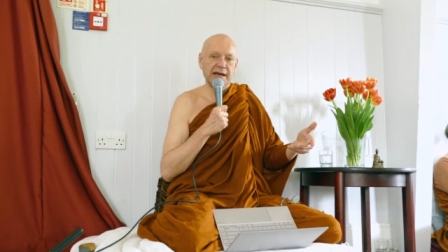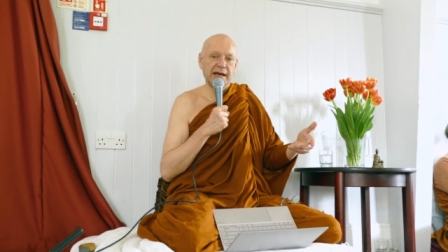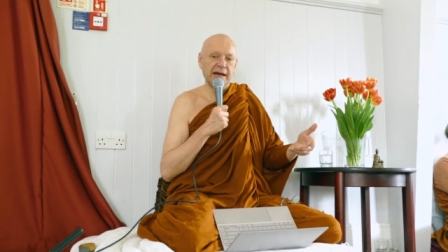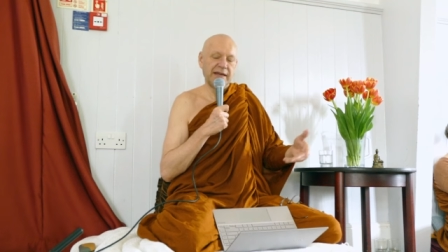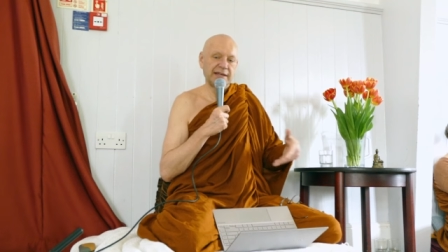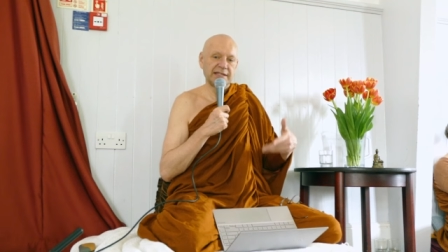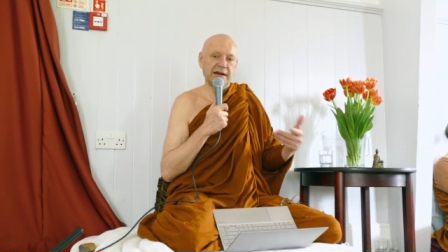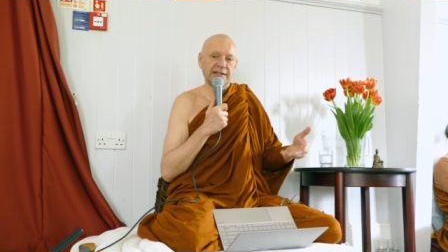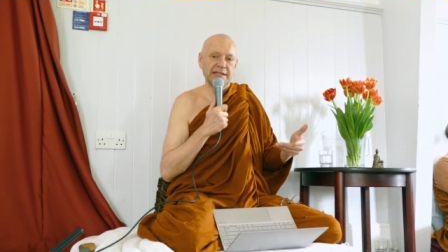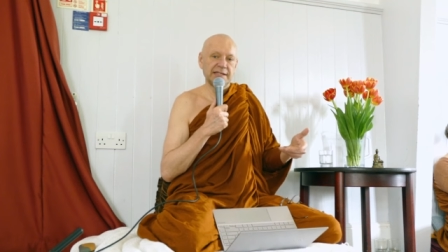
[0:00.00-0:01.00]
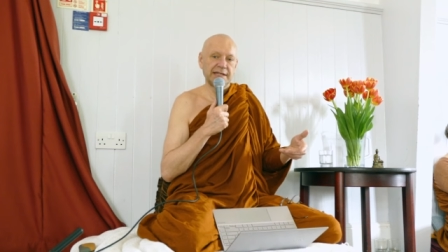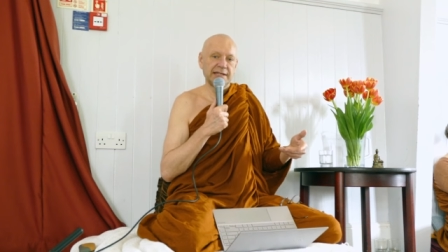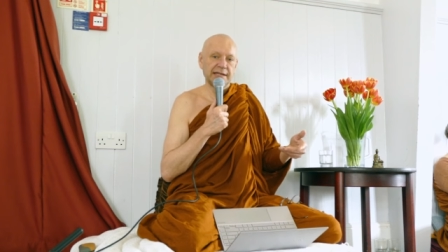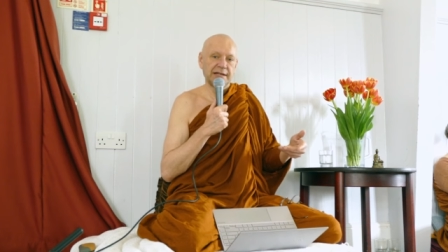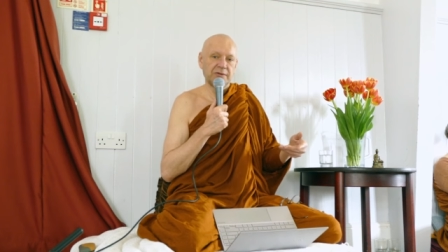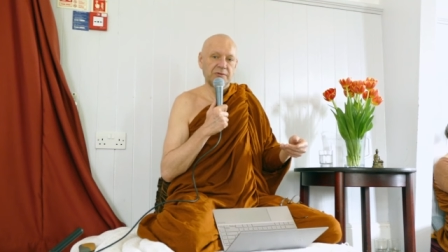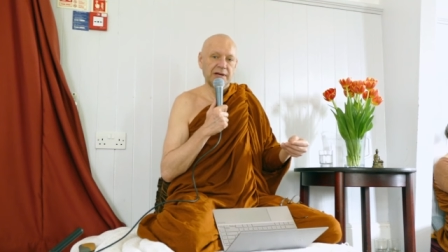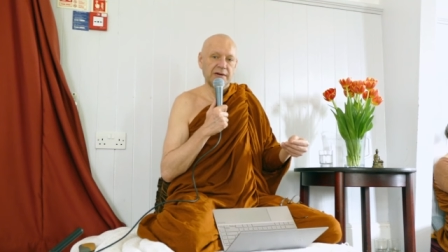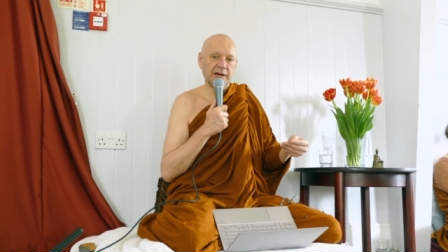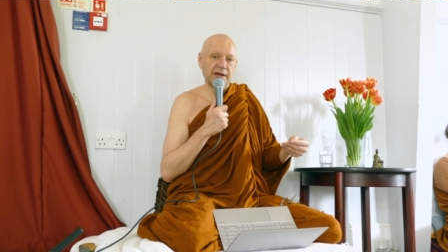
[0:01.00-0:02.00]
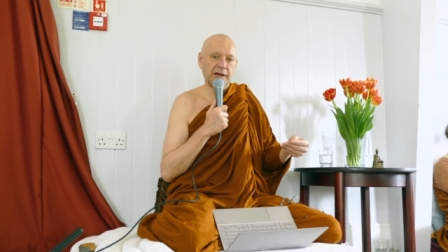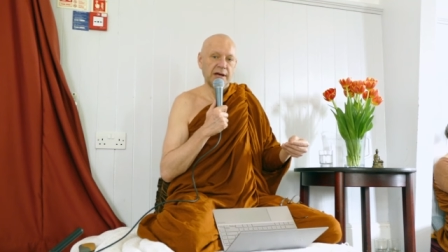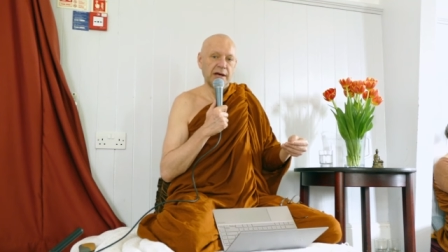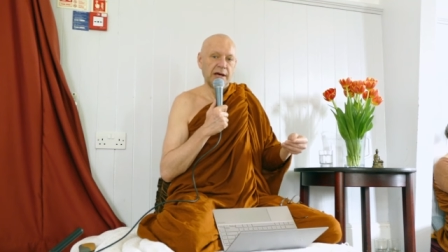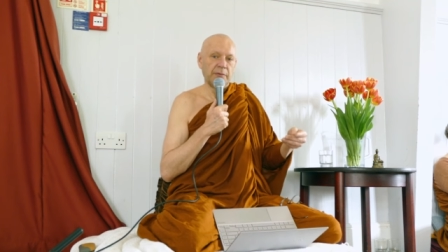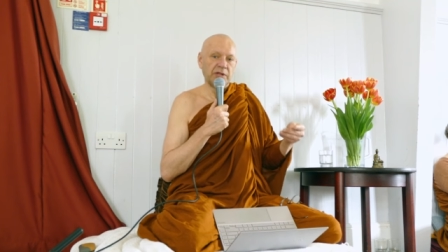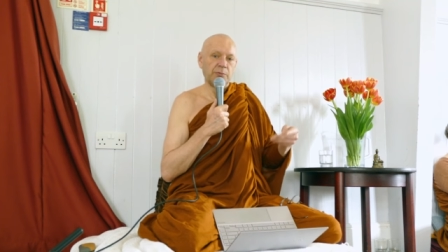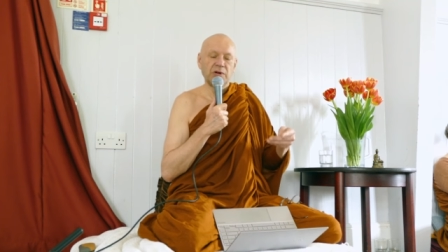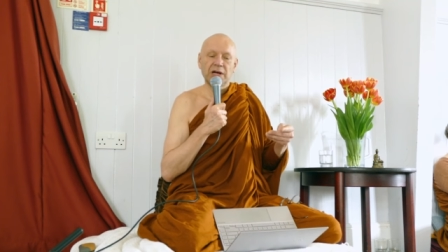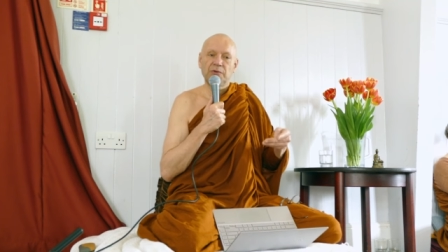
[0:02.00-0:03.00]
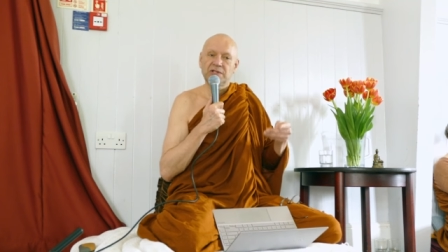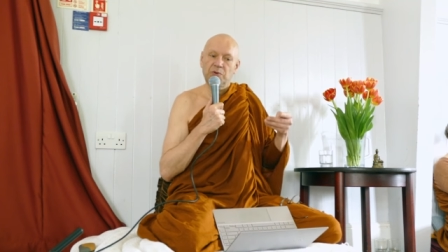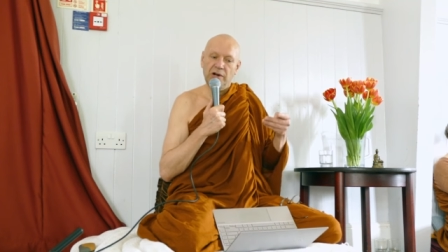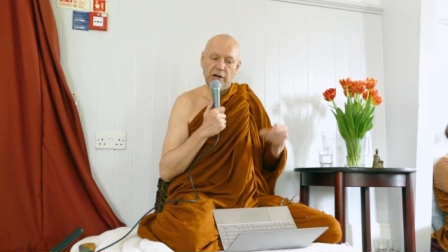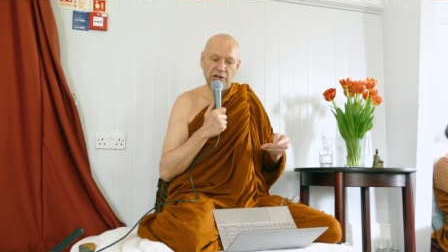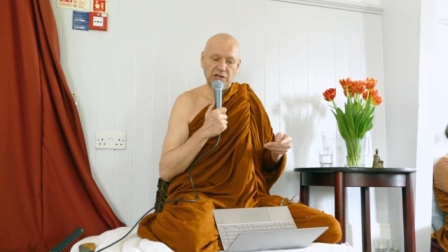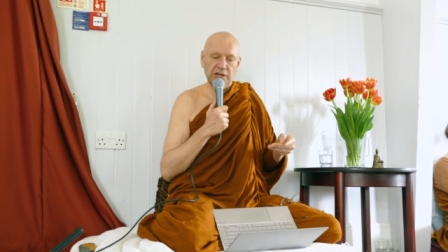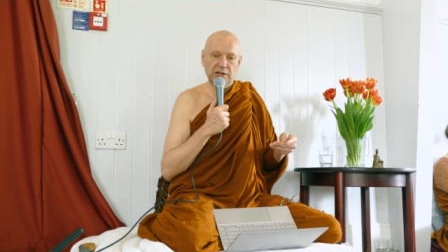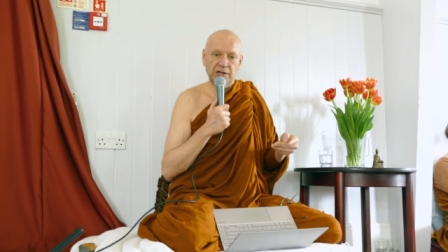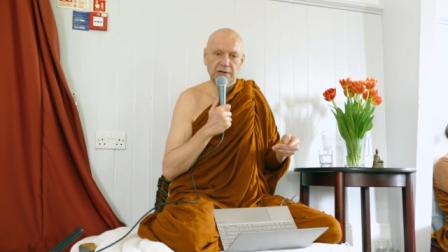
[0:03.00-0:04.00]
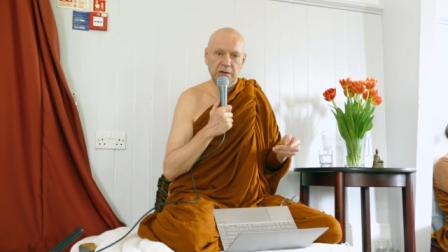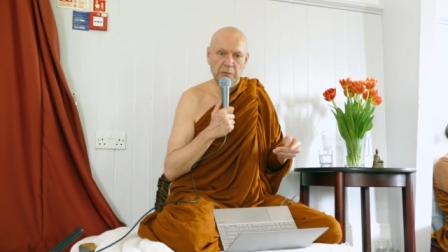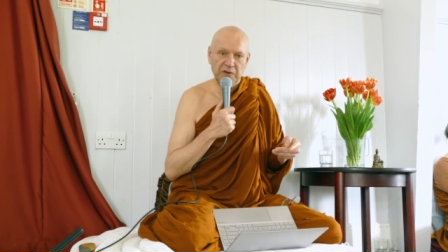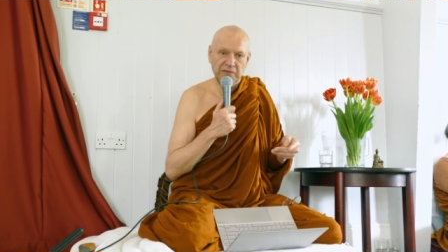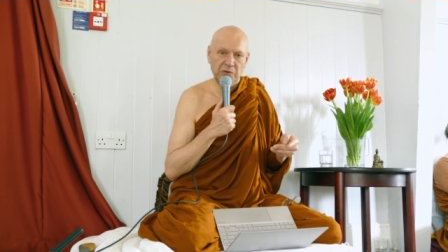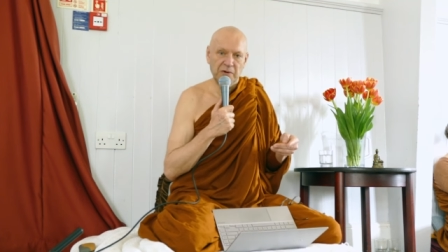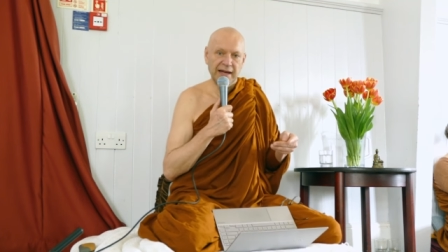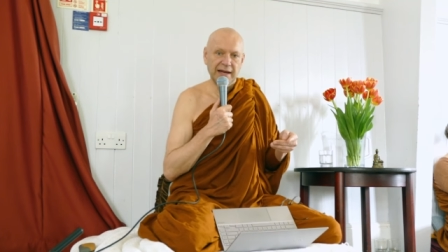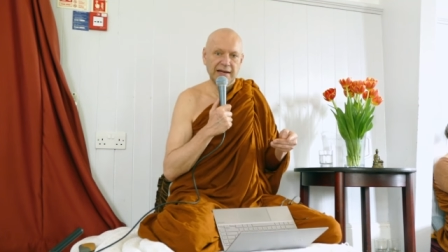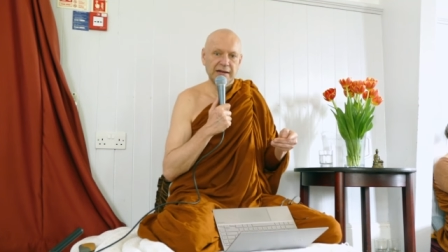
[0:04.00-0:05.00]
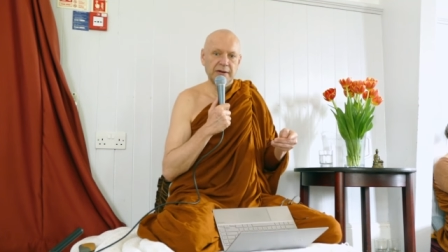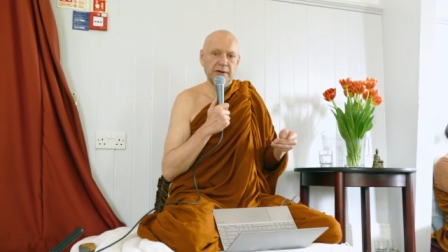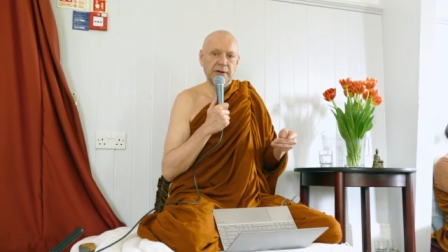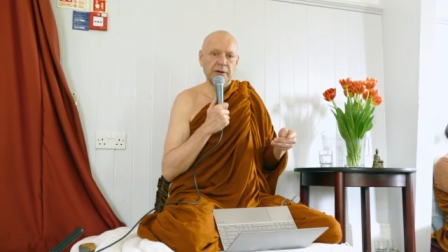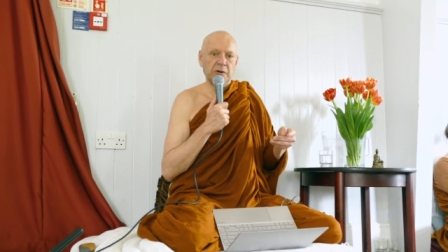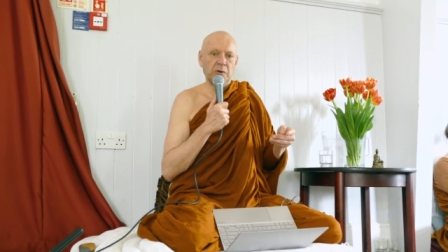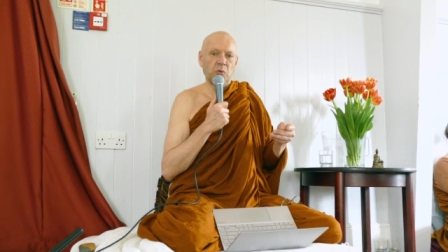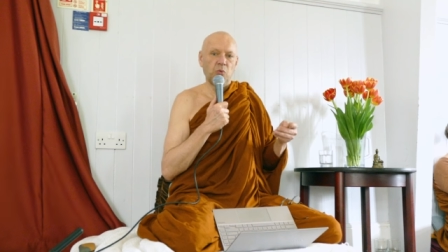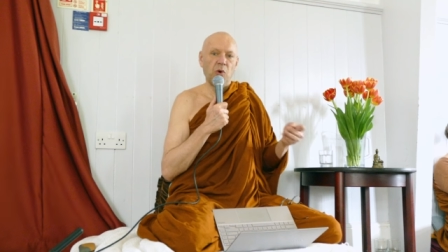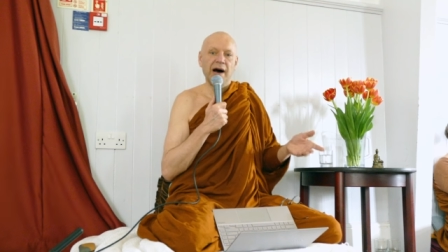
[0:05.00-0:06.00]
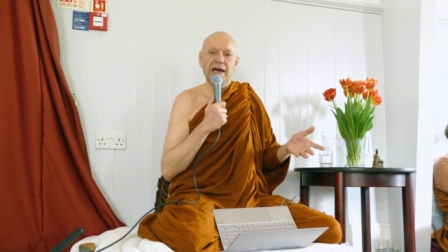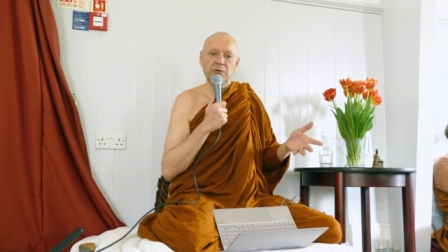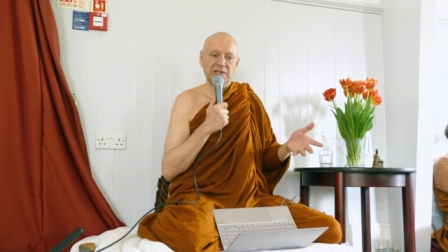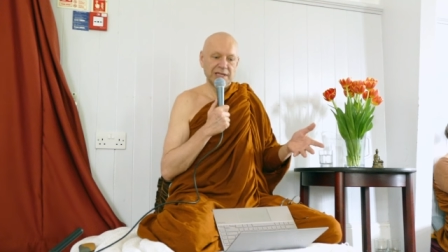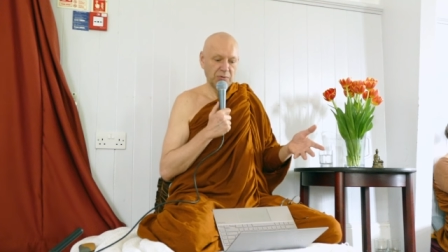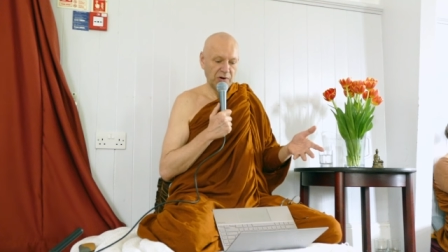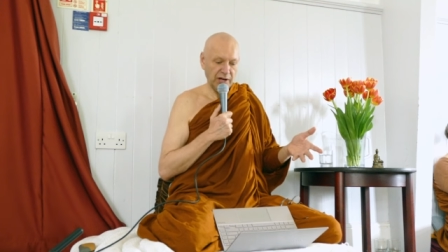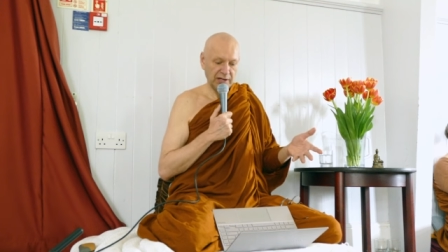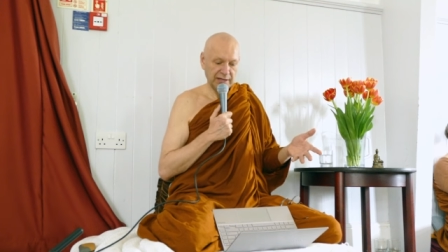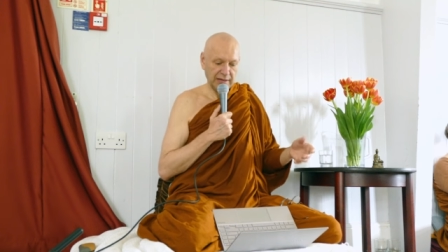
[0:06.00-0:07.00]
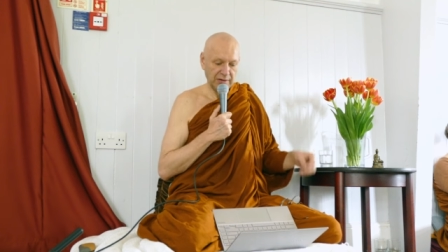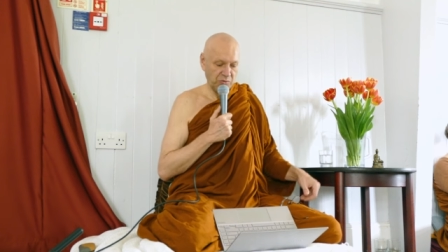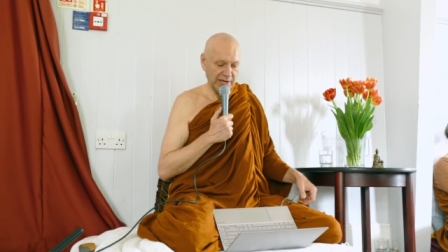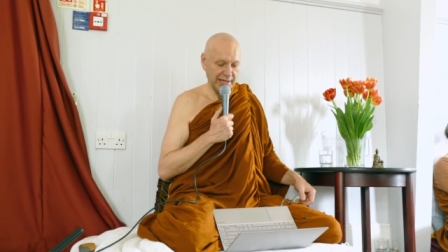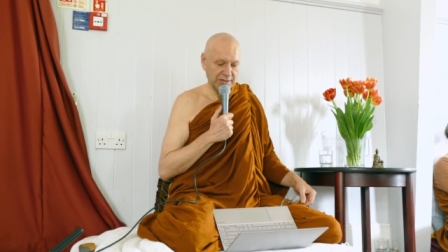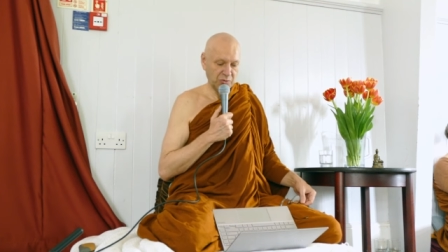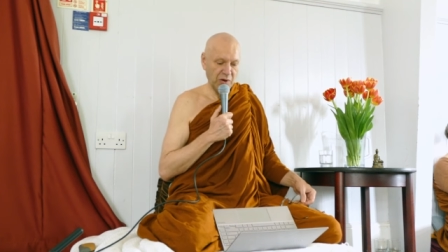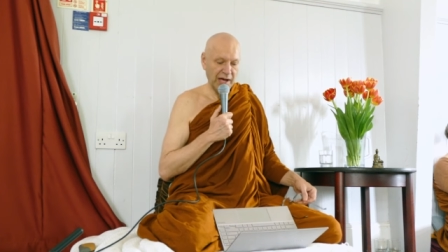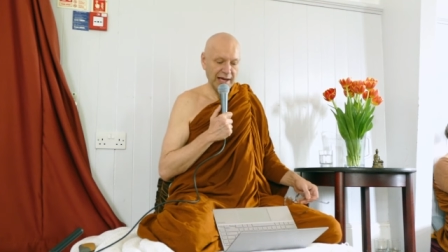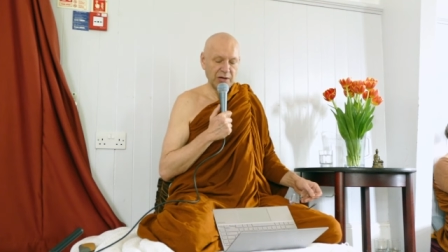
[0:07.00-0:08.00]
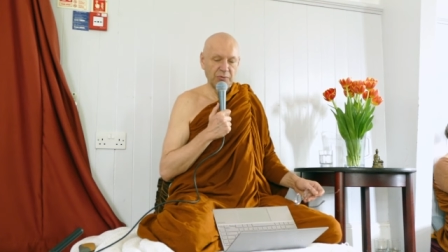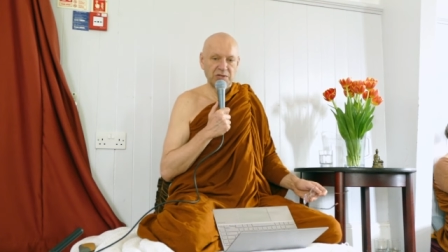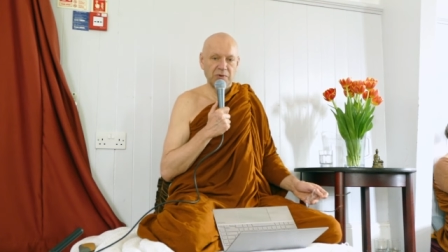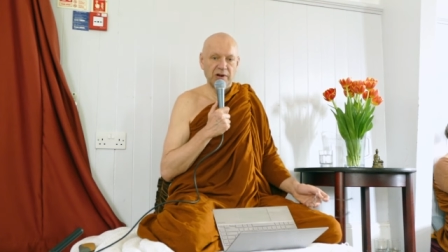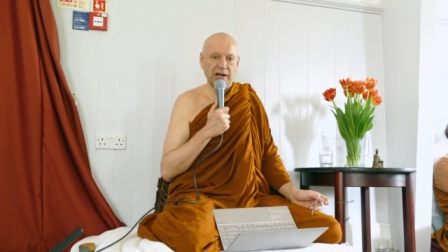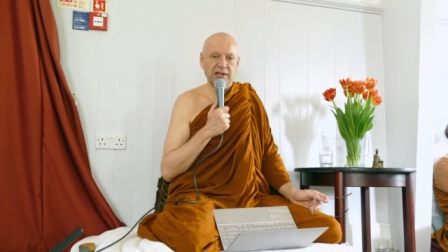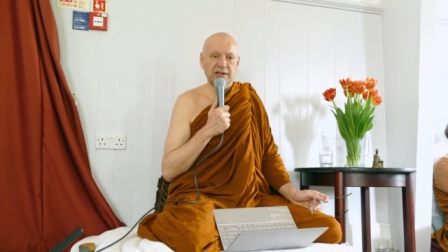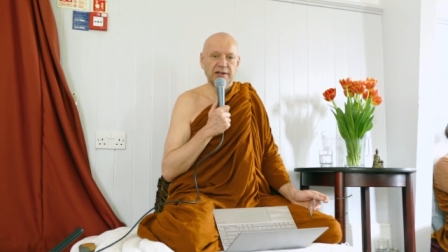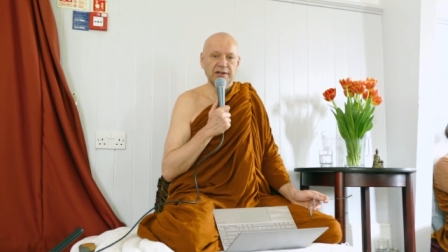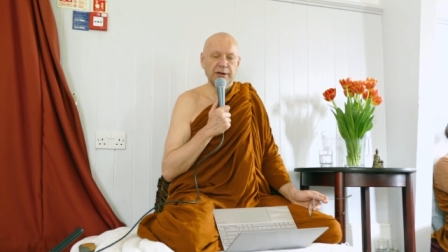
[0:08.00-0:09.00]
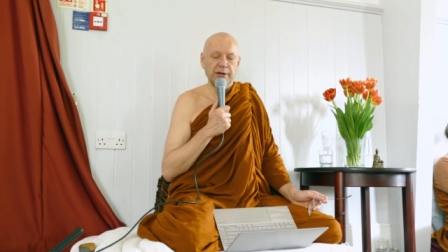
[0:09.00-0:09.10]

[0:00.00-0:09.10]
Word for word: and then he starts his teaching career. Uh. But the Buddha was reluctant before that. Uh. Why was he reluctant? And the reason why he was reluctant